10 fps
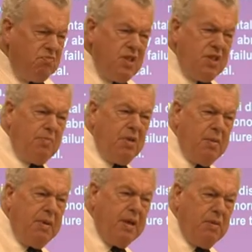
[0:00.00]
something
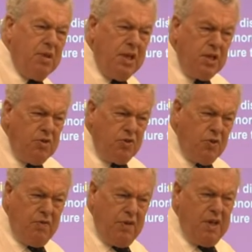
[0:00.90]
about them, they don't
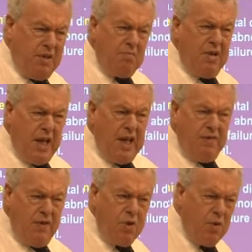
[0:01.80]
sort of
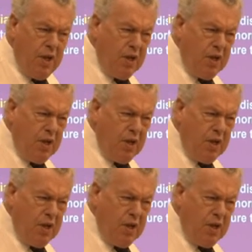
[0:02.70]
behave in quite the